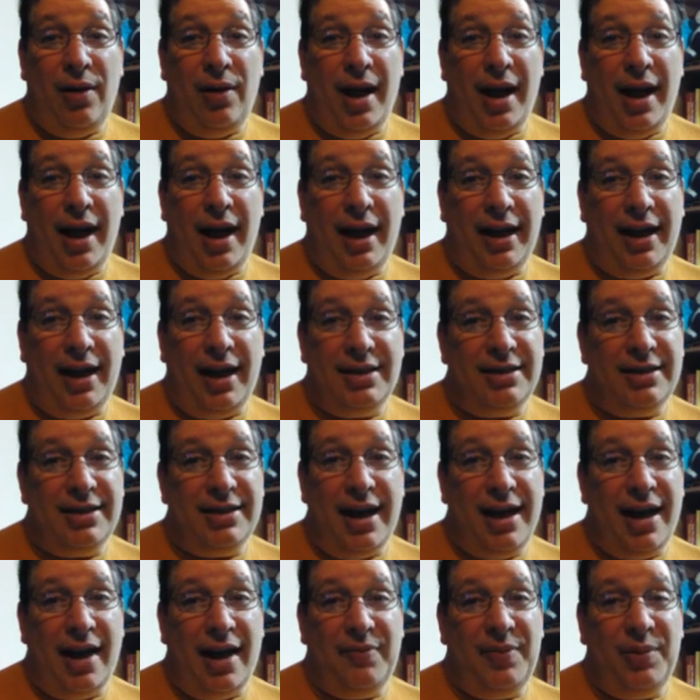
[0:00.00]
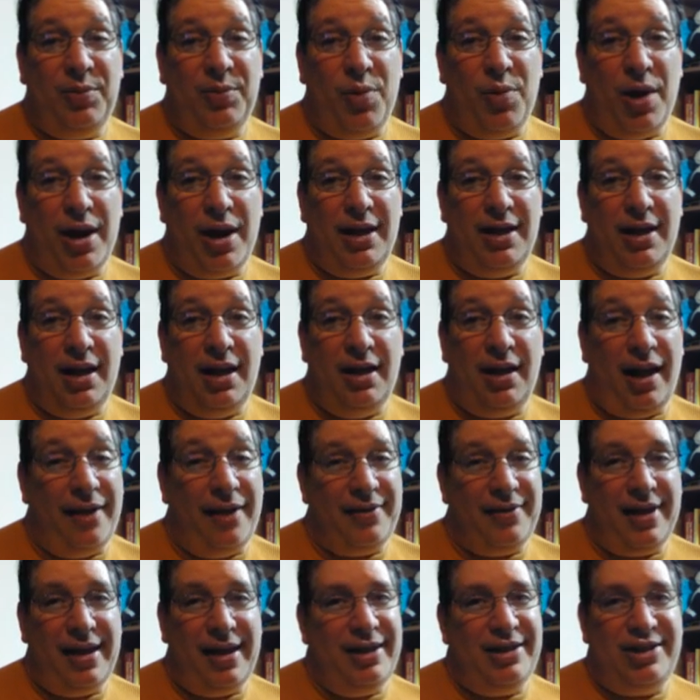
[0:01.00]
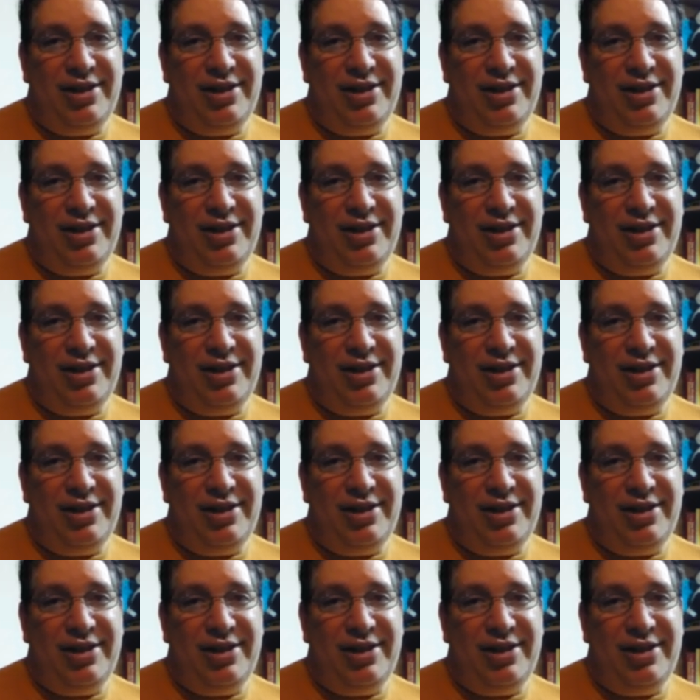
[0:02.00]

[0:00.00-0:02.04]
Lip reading: Like I said, I've got a